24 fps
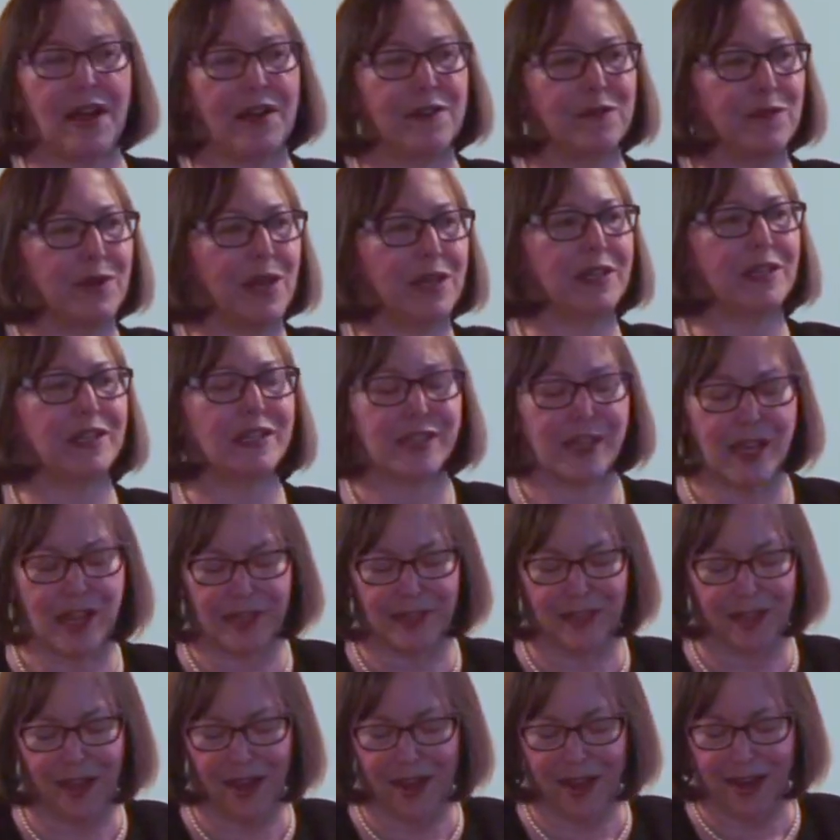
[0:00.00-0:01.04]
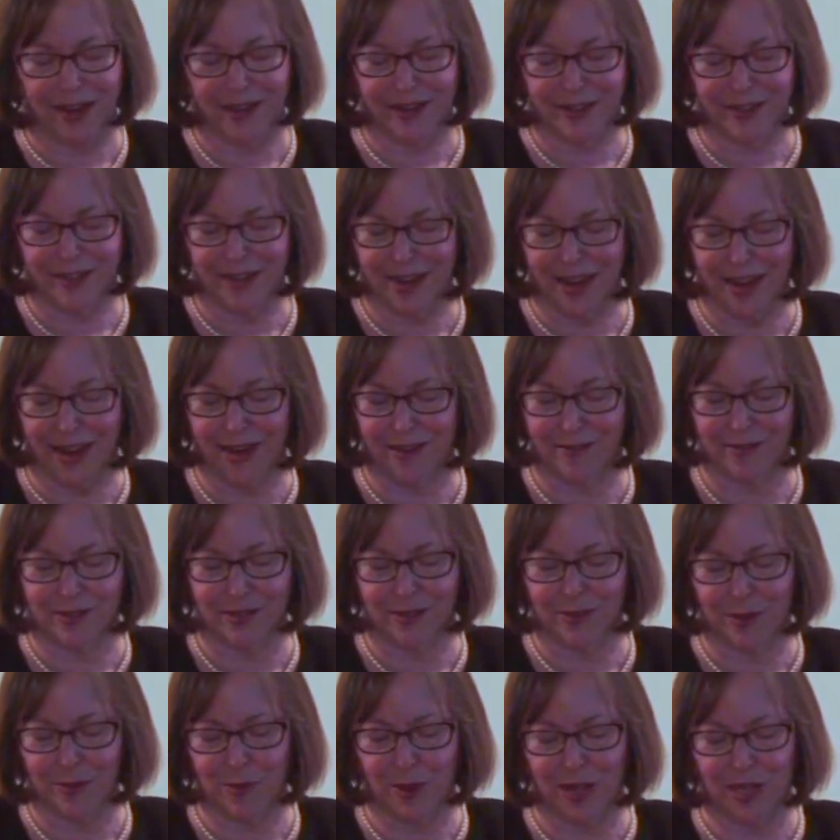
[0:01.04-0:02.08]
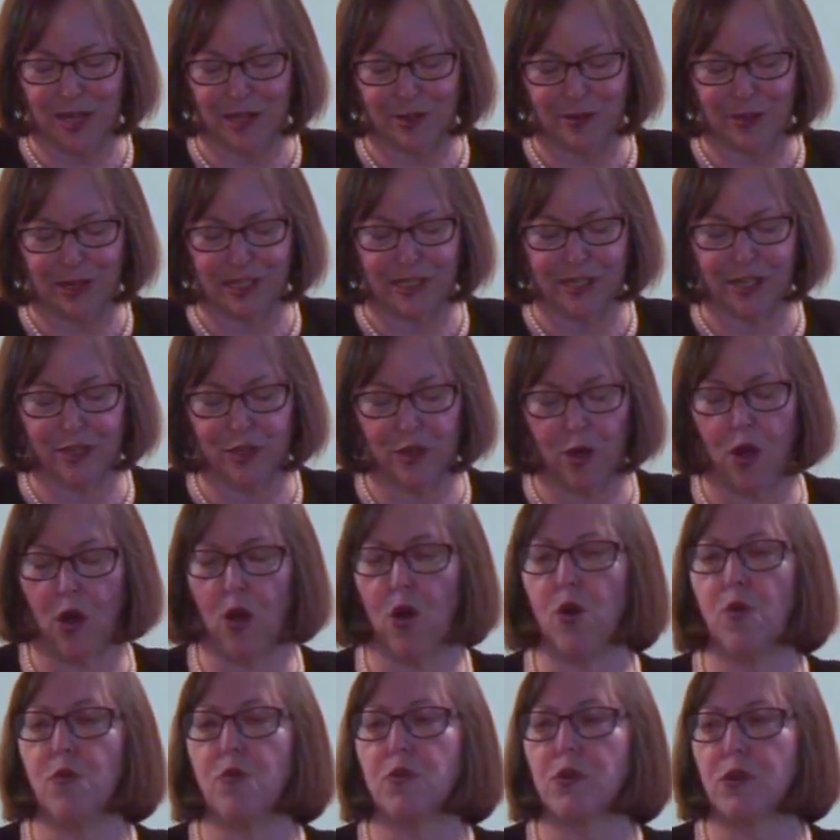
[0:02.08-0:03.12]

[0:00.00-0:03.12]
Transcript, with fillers: I read this online today, it was quite interesting. The whole